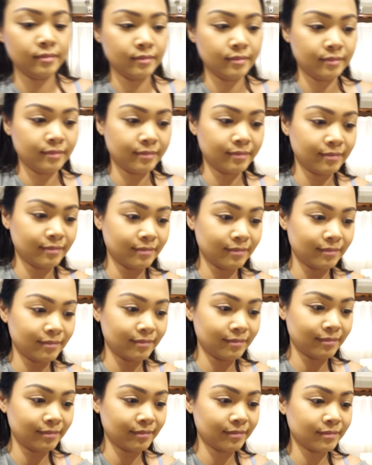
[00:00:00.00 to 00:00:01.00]

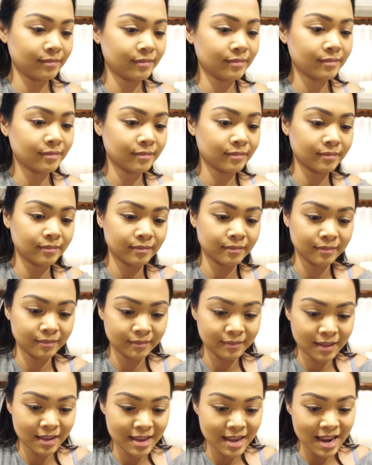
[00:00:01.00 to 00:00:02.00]

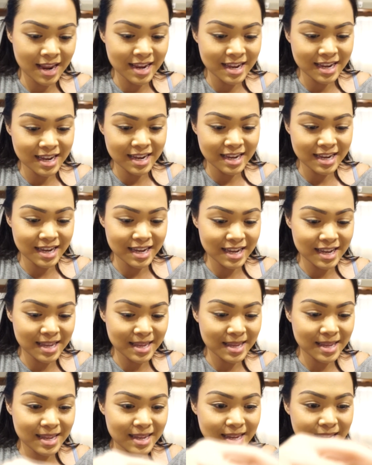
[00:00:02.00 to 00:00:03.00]

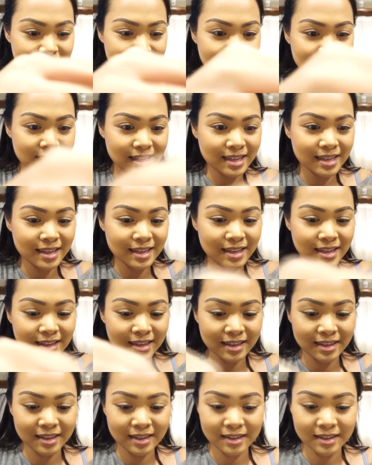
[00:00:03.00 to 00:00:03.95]
Nothing is said.